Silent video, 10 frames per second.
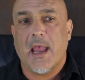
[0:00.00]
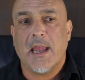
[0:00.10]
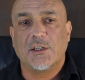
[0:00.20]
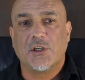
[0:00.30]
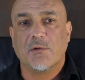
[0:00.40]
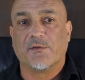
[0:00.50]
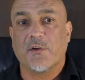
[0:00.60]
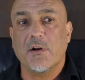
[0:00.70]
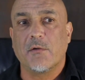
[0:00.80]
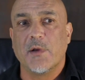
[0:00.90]
and she was
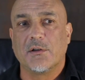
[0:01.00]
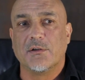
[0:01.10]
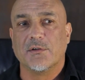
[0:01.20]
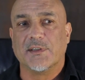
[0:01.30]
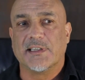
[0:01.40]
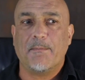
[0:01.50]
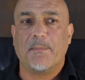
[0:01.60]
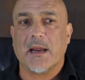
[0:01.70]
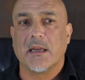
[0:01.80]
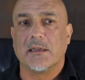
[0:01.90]
very quick to
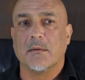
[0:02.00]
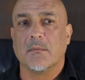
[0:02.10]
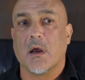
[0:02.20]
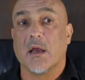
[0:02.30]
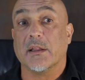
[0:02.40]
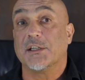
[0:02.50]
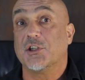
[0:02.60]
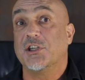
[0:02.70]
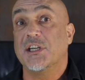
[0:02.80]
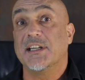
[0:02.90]
zap back at him that
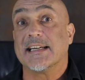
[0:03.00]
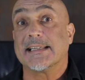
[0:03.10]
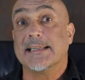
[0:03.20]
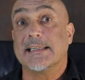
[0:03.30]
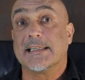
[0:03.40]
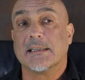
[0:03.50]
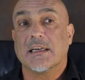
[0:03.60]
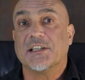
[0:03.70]
she doesn't